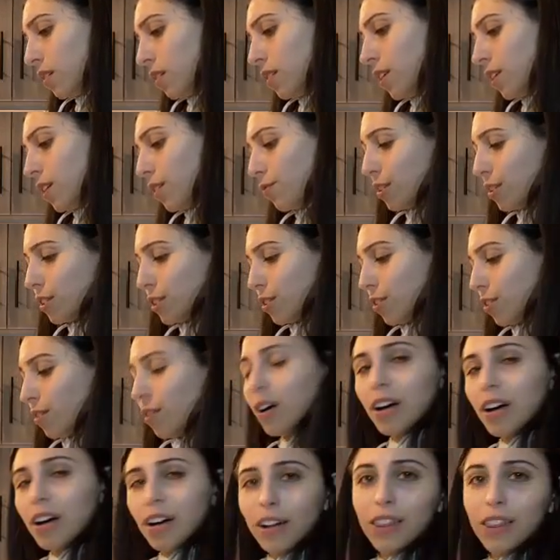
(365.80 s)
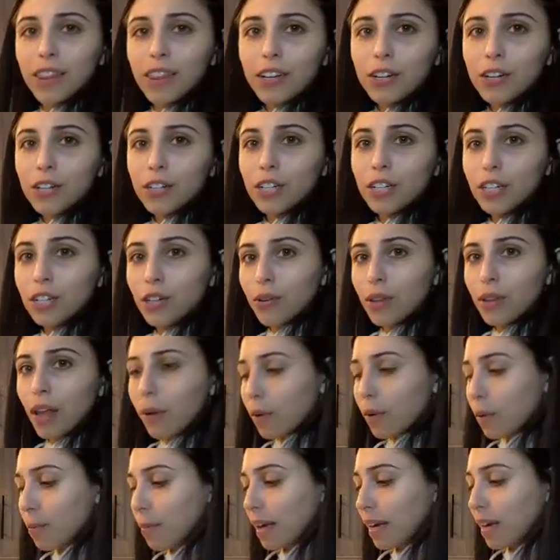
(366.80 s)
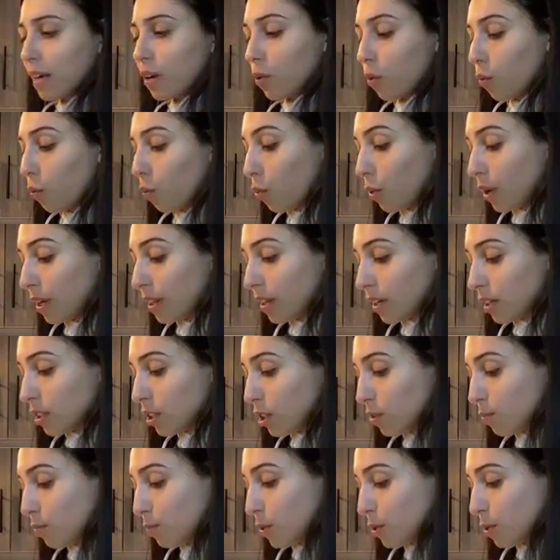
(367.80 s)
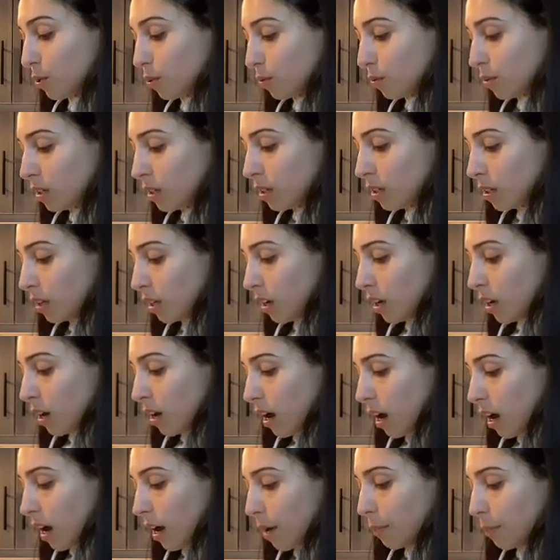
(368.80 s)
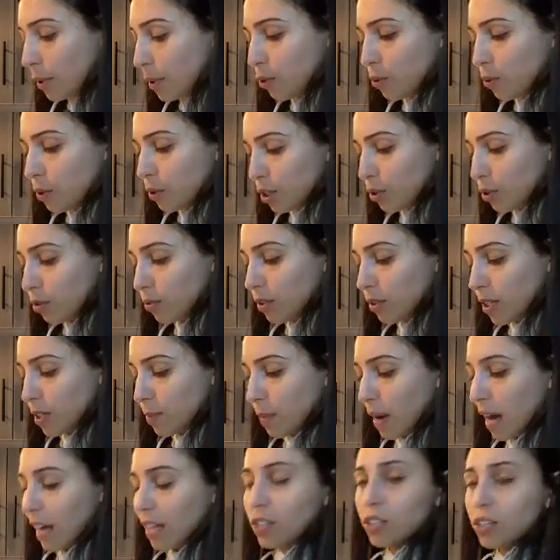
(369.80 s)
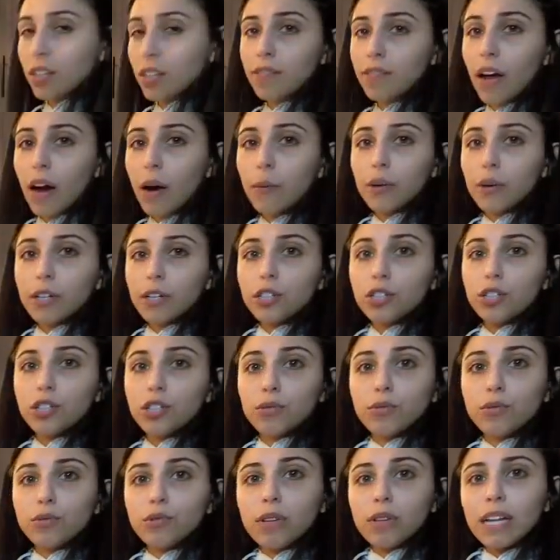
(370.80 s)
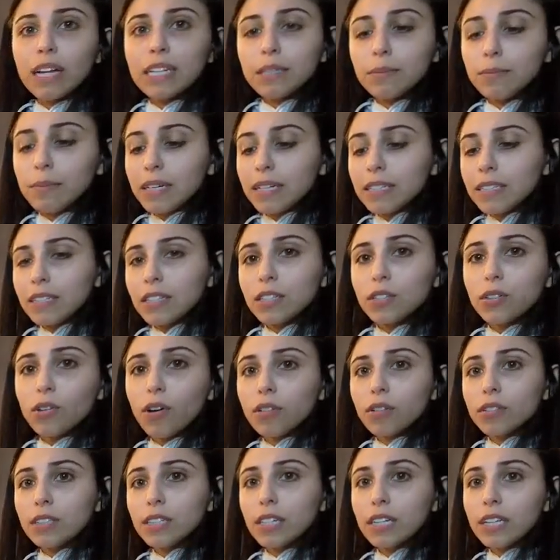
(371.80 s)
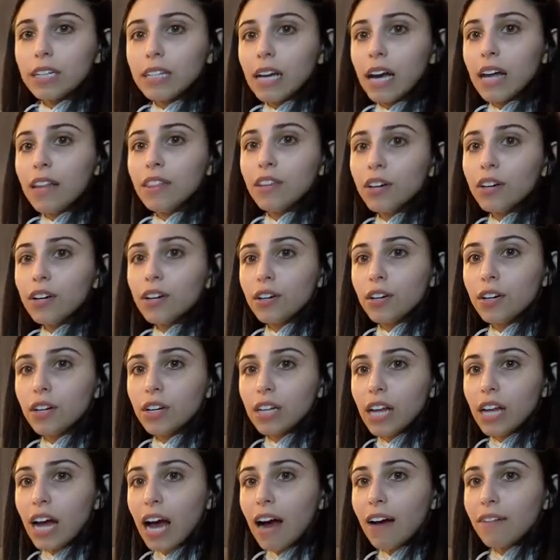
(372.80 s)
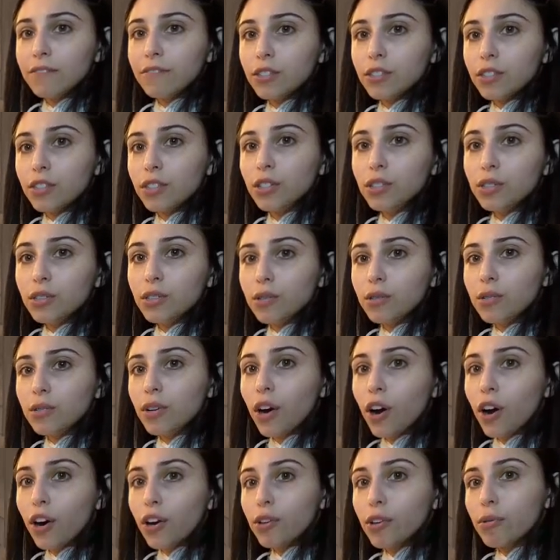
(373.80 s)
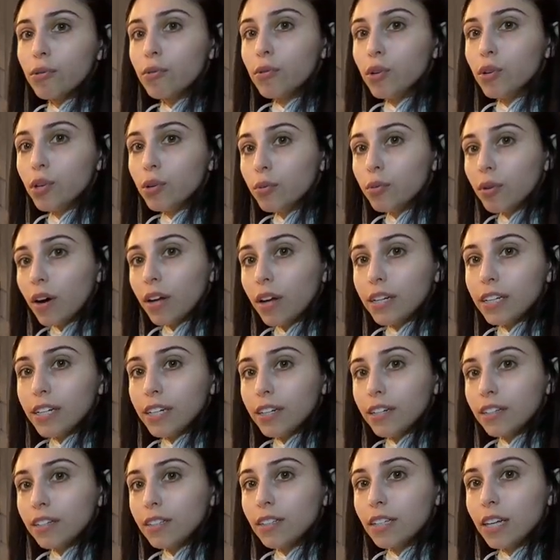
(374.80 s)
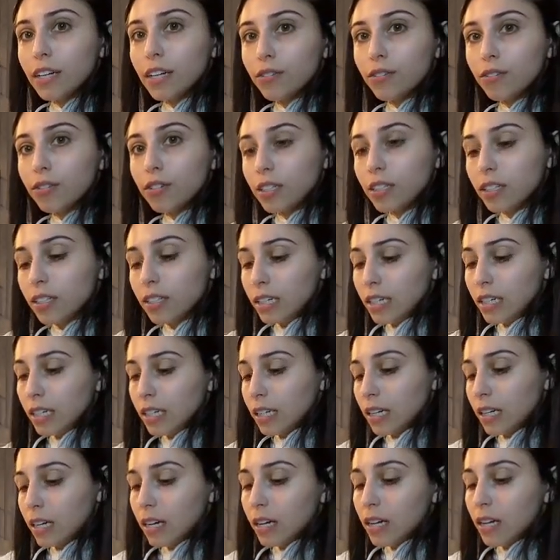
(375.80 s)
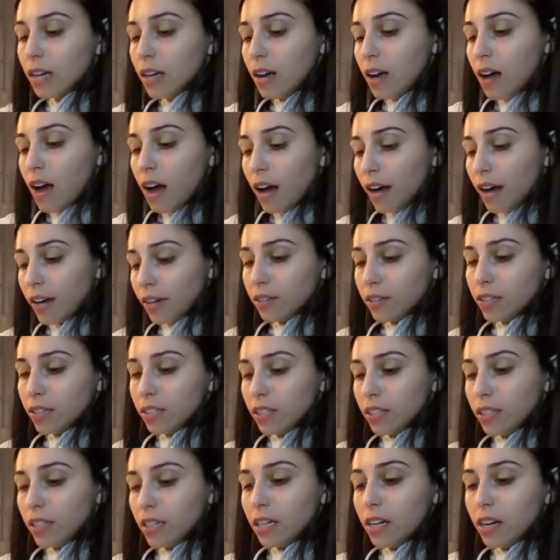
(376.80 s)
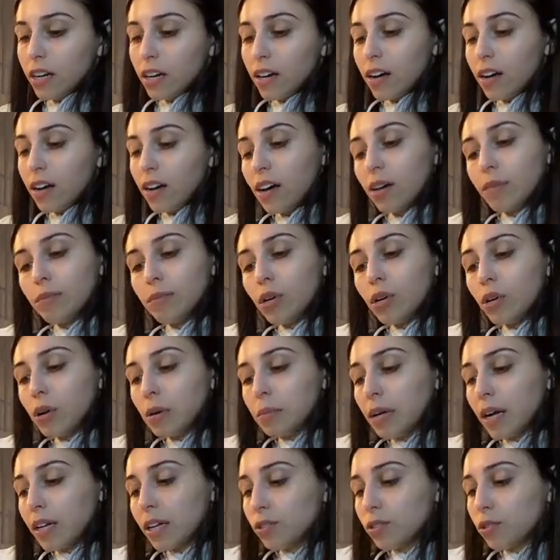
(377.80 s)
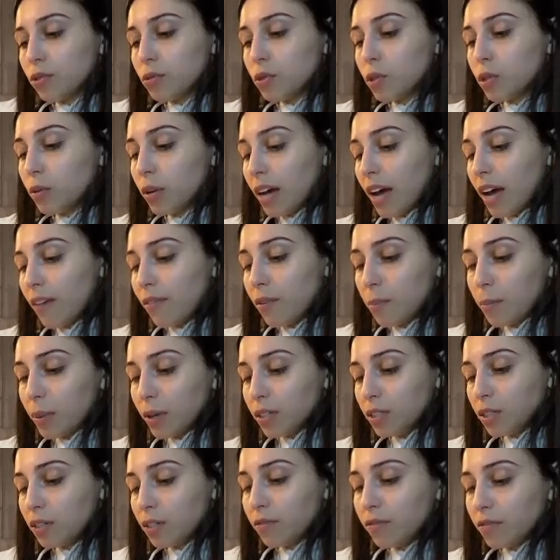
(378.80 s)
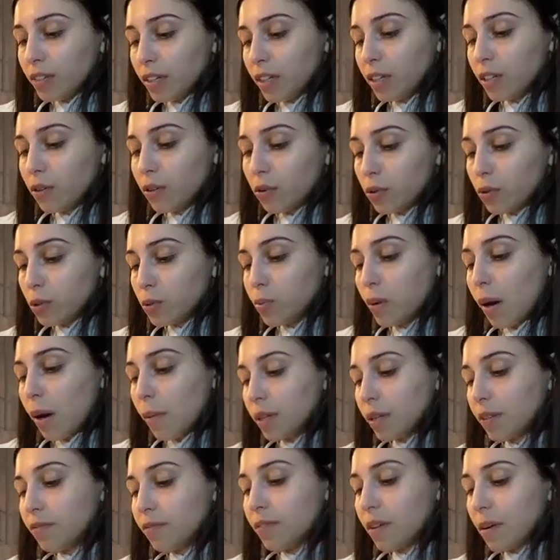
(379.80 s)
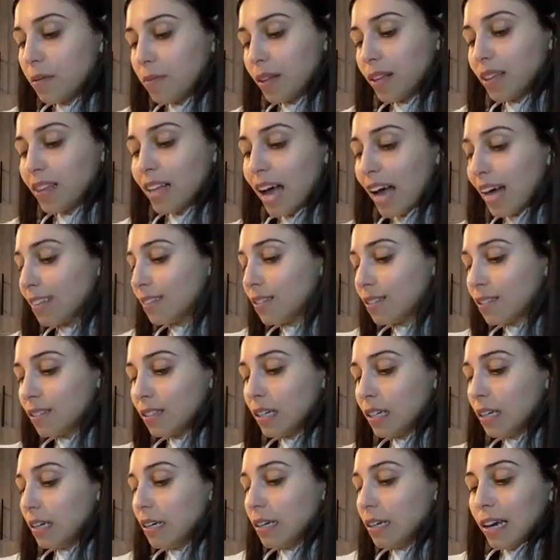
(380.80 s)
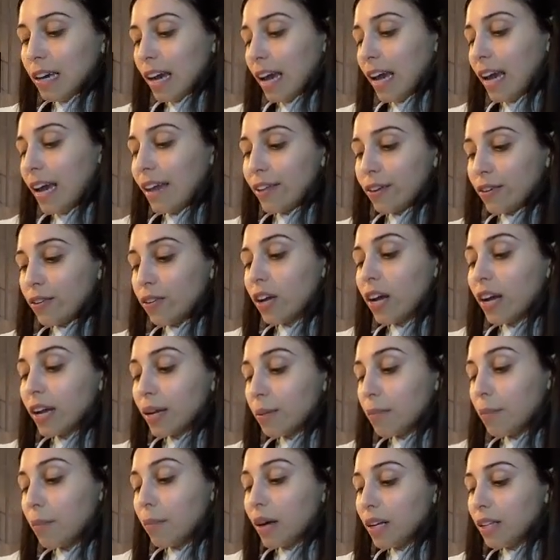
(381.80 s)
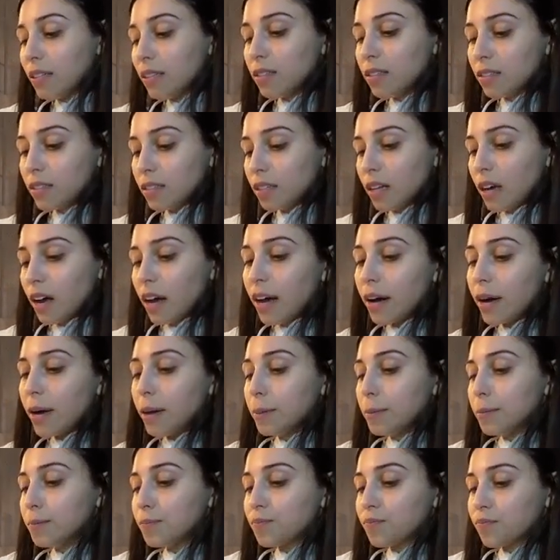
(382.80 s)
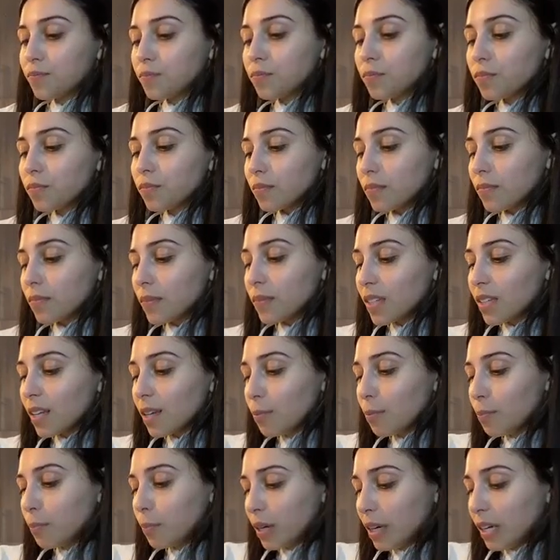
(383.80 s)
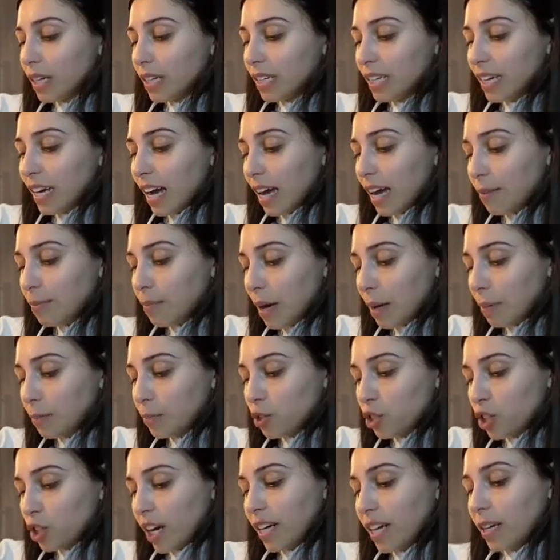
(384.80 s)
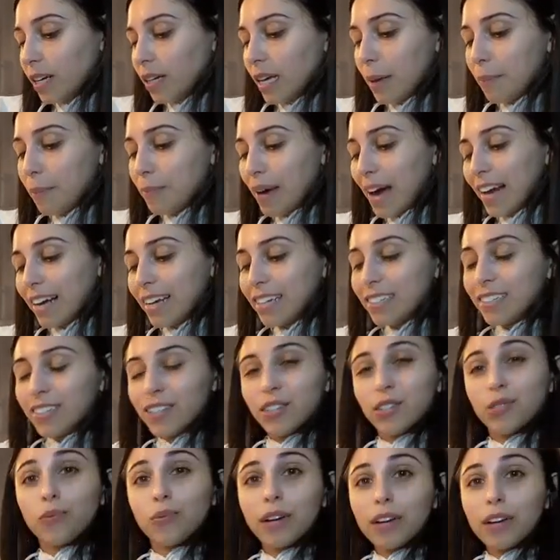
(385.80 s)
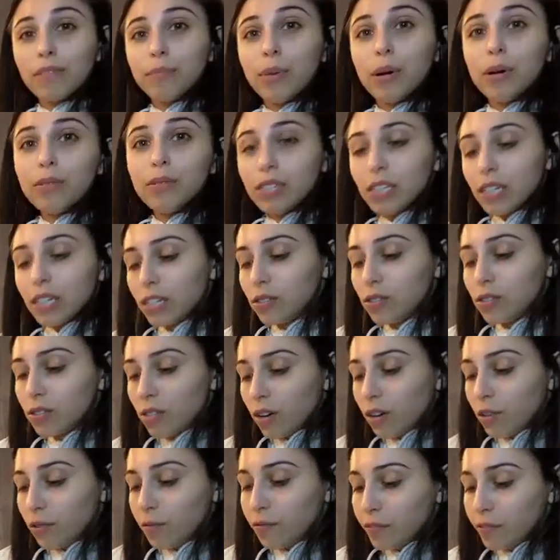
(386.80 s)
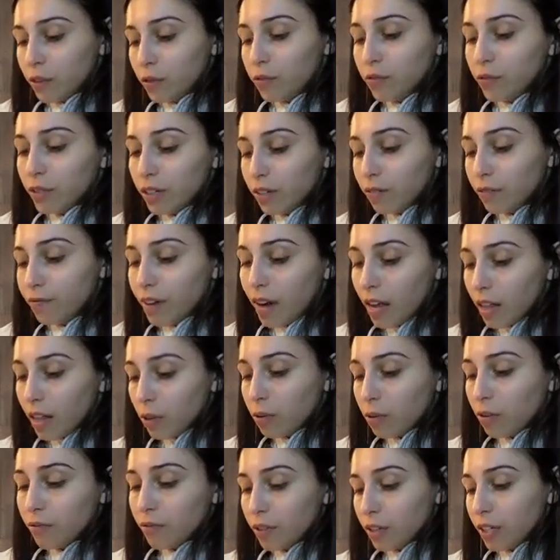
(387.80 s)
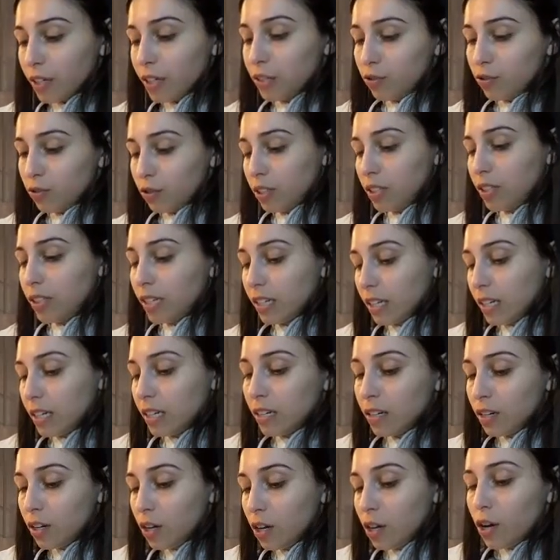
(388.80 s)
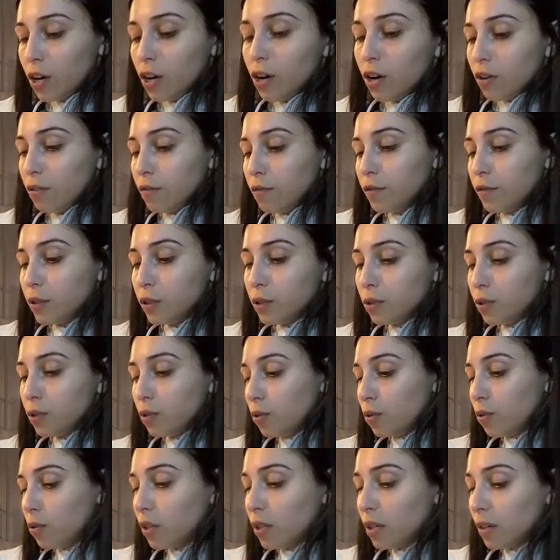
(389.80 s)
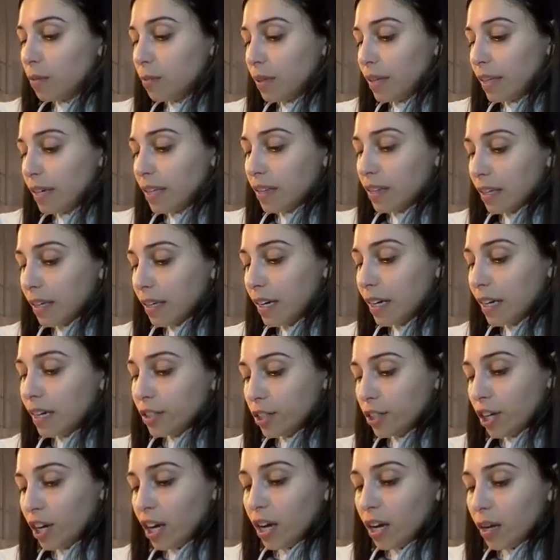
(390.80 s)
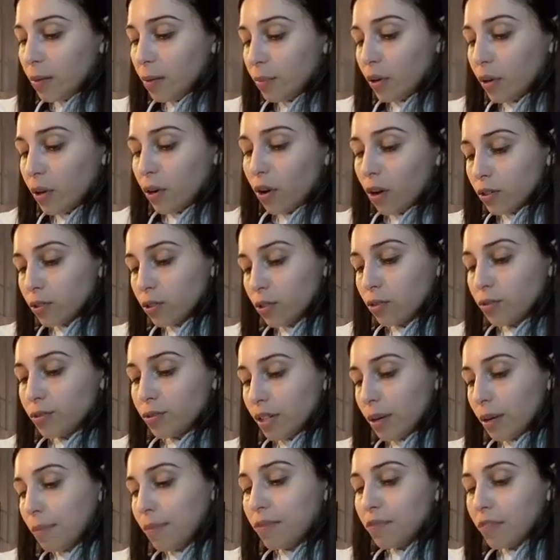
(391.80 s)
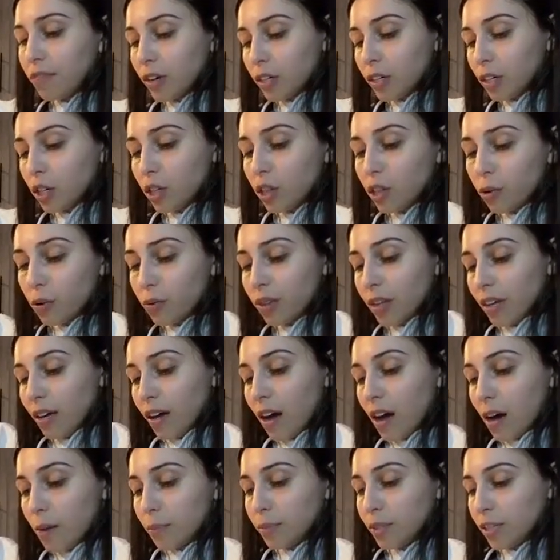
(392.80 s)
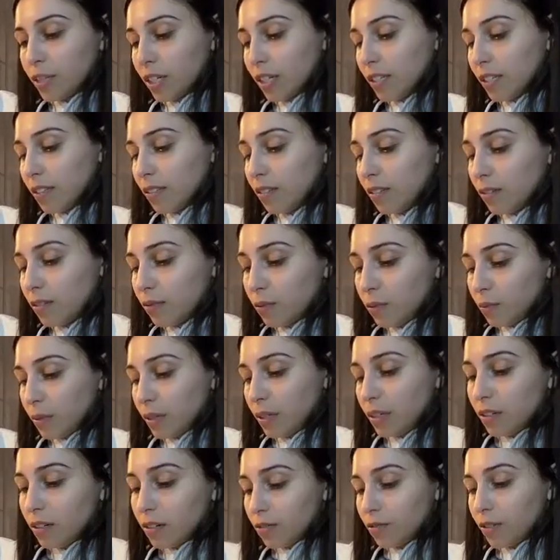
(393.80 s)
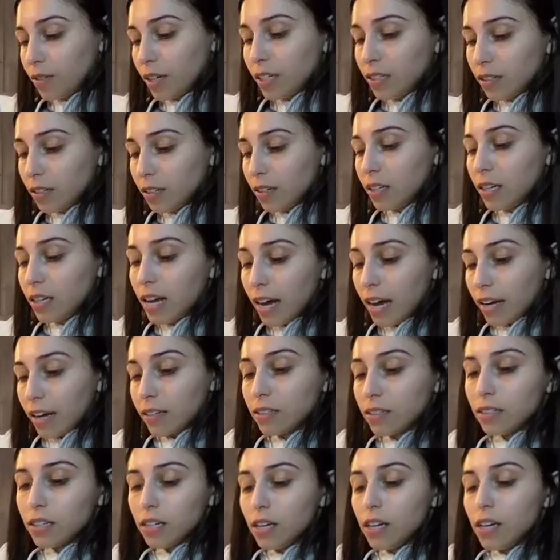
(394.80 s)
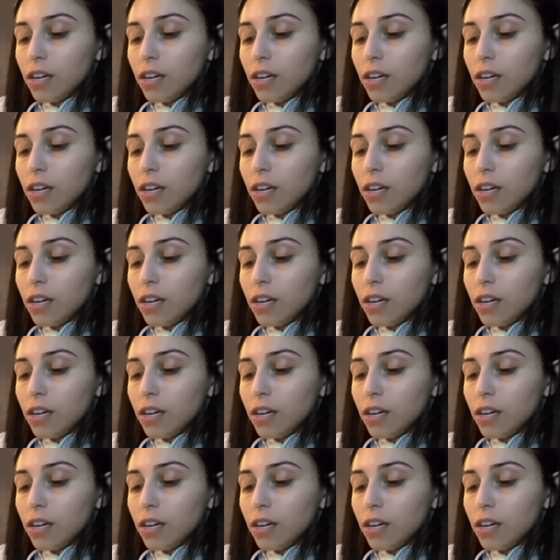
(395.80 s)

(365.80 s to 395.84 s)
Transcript: the cookie dough that we're making with a spoon. But you could use a spatula if that works too. So let's mix this all together. Good afternoon. Are you new on here? Said Christina. Hi, Christina. No, I'm not so new. I have a bunch of videos probably from the last 8 or 9 months. But yeah, I'm trying to get back into the swing of posting. So feel free to follow if you're interested in food and being in the kitchen, but also some fun clothing options. It would be great to connect.